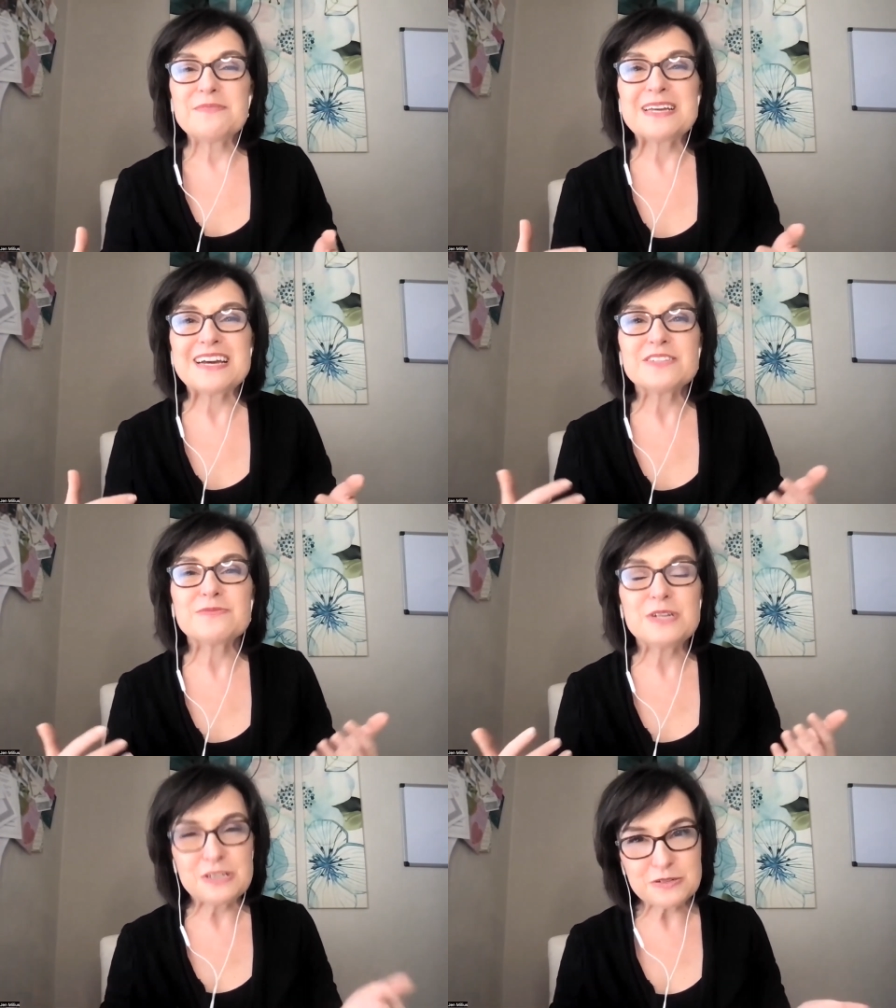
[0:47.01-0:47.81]
because
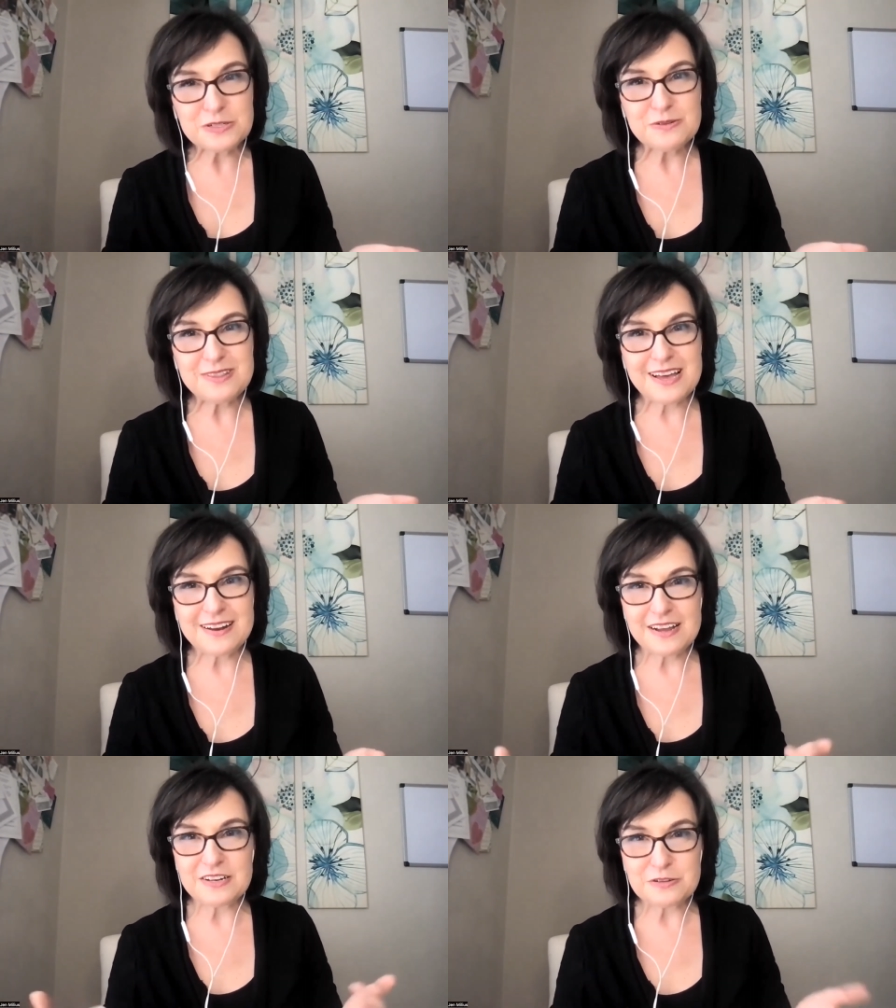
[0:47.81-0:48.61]
when you do
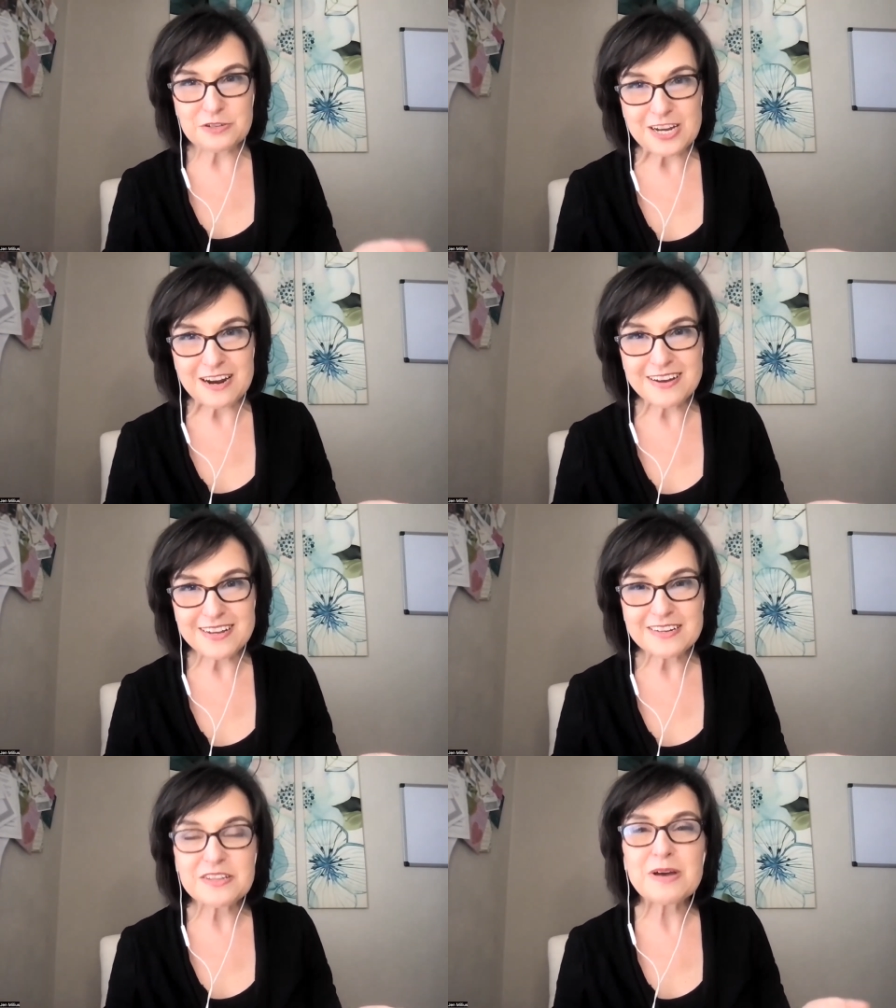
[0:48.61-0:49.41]
that and you share
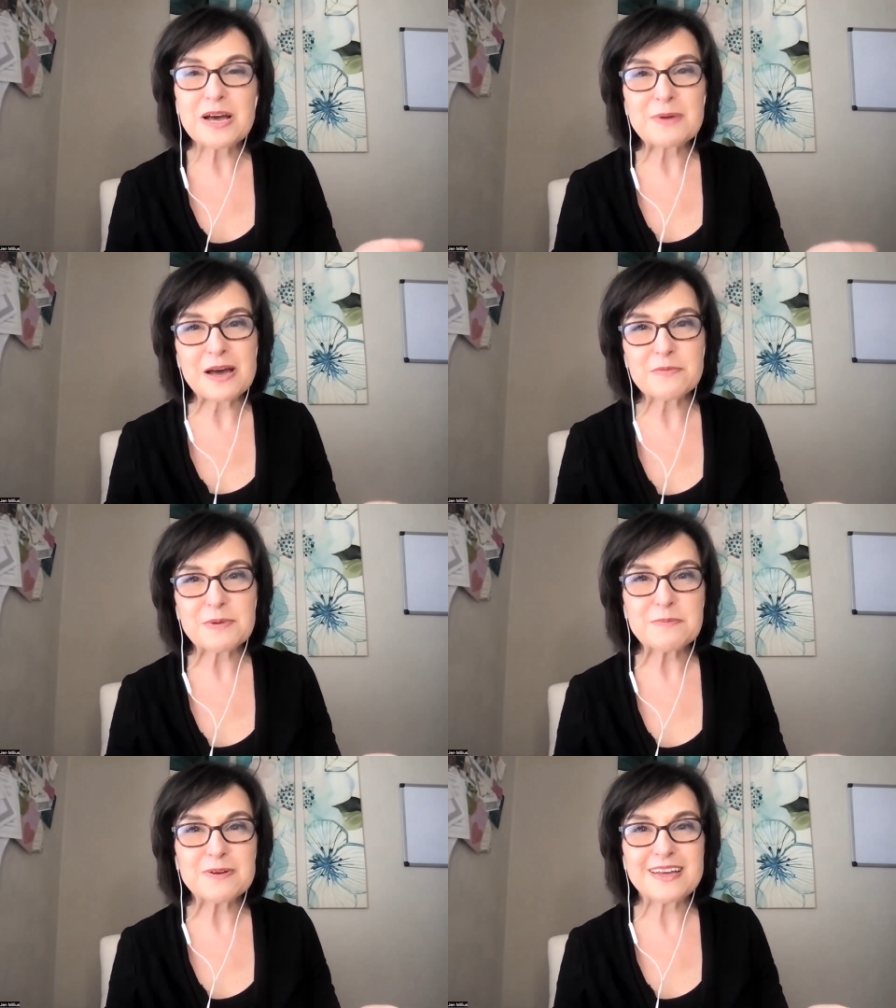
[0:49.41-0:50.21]
it, you help other
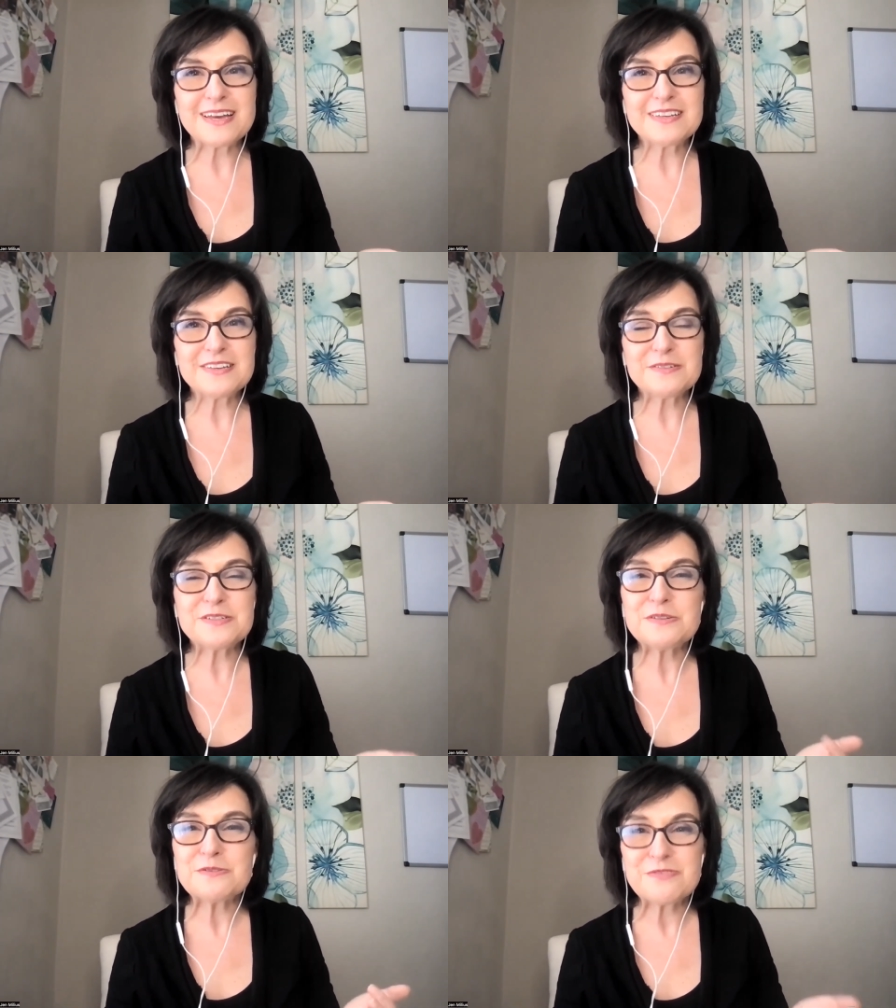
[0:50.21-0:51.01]
people like you
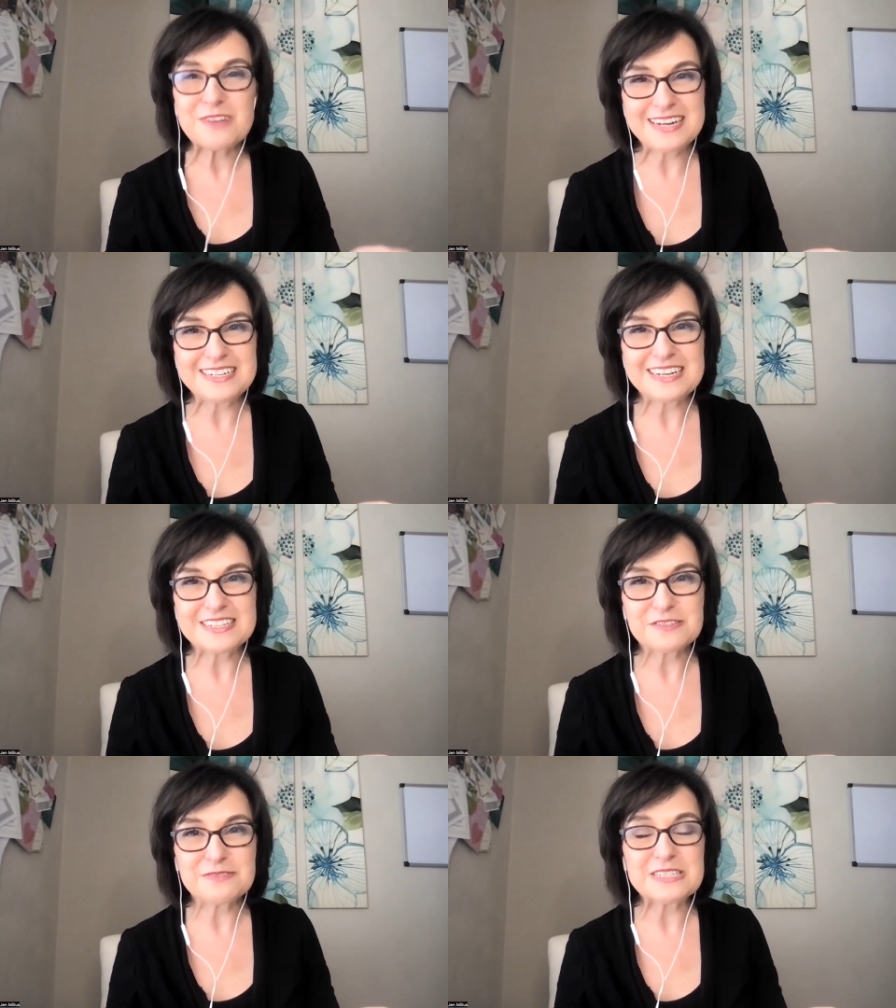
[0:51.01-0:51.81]
to find it
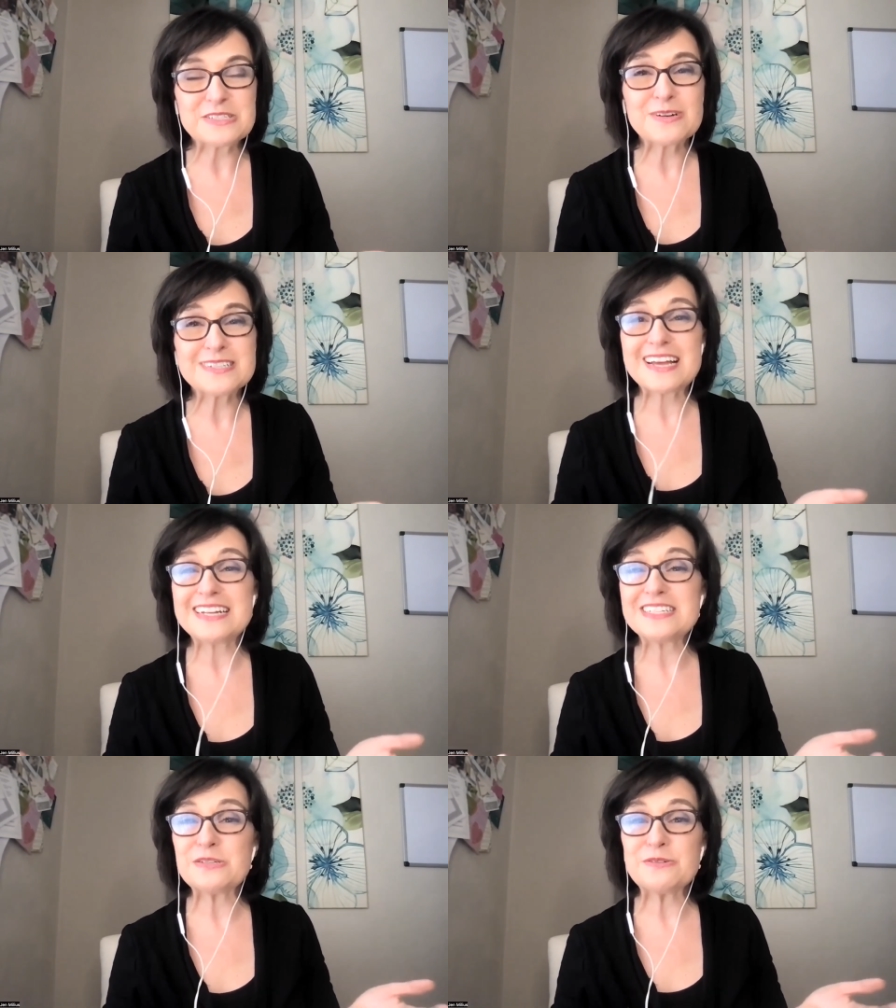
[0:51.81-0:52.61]
as a resource
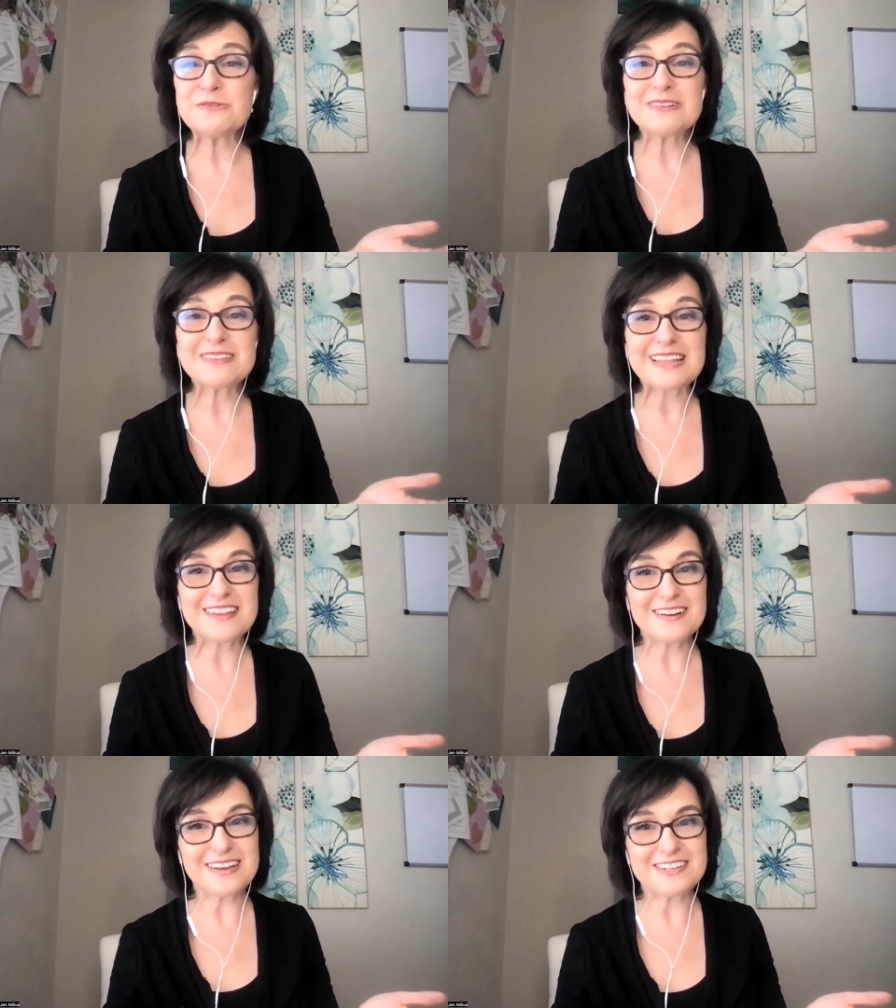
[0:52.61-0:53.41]
and to let
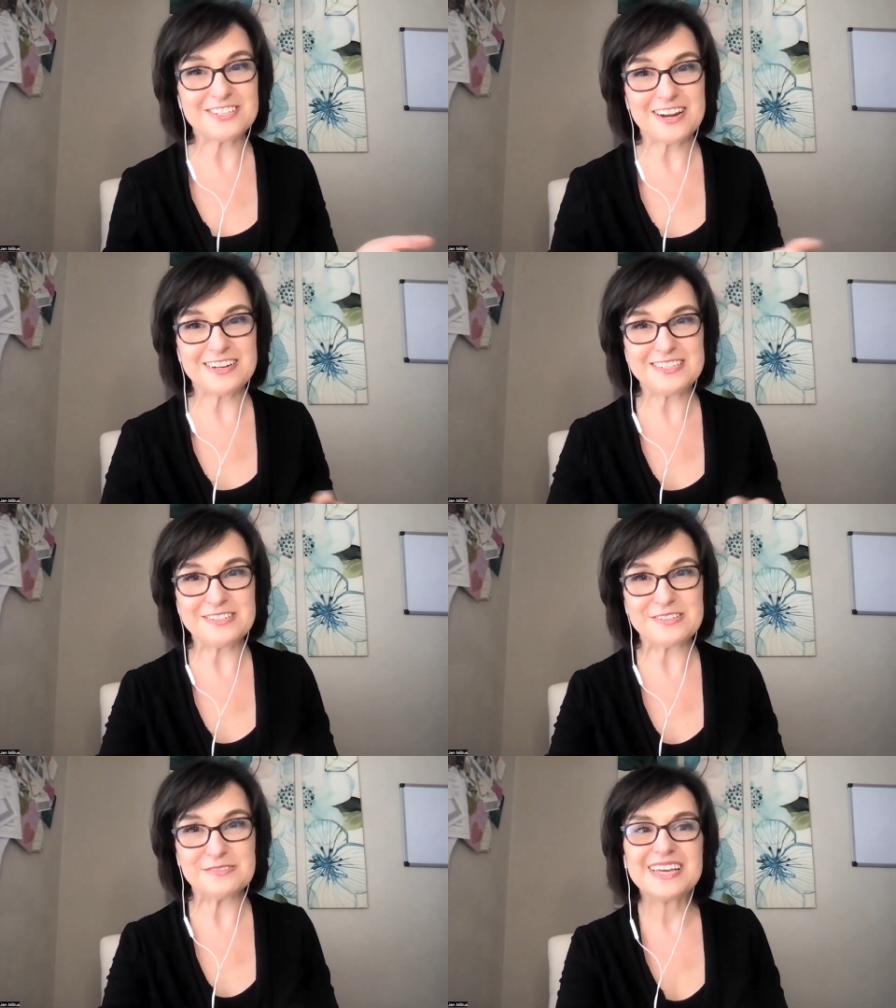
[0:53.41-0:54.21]
their light shine
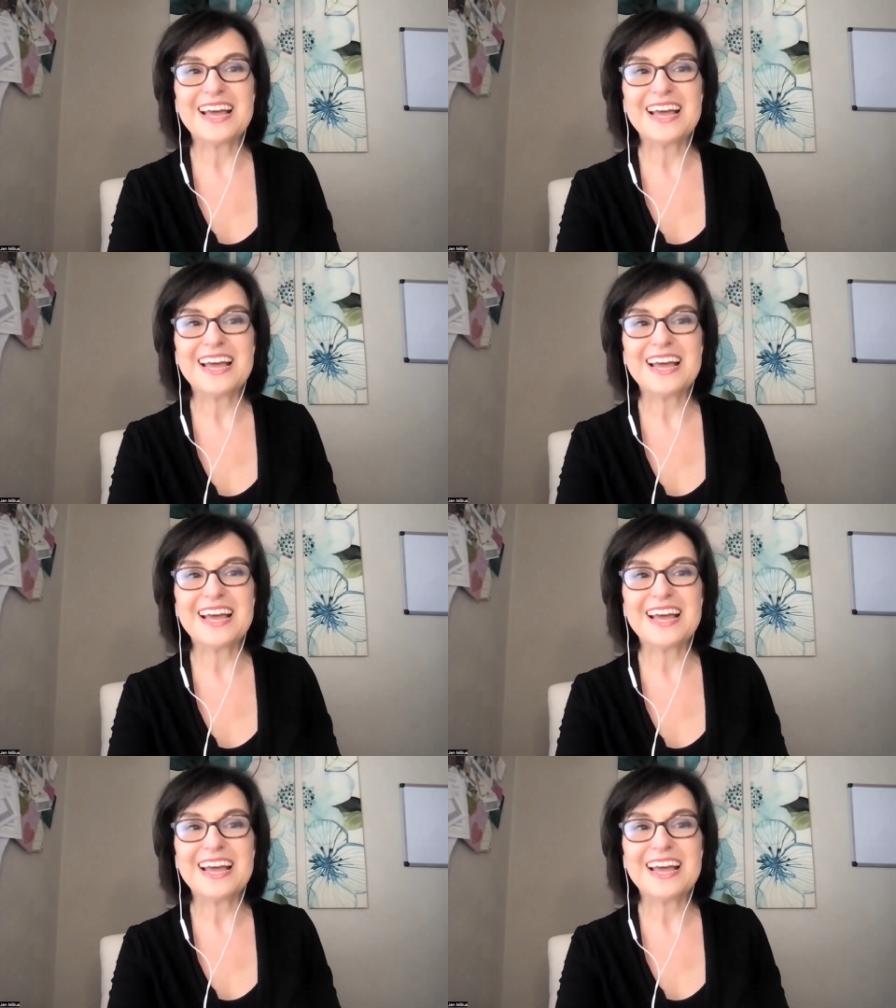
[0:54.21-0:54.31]
too.